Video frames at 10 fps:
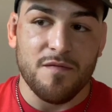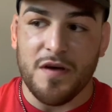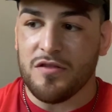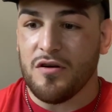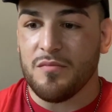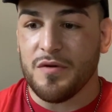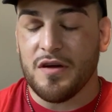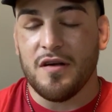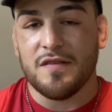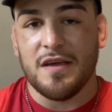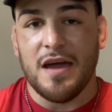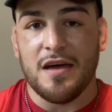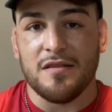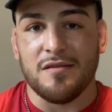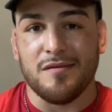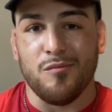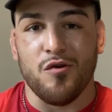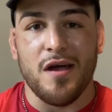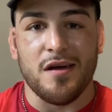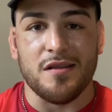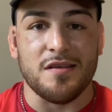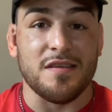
I thought because he had the more accolades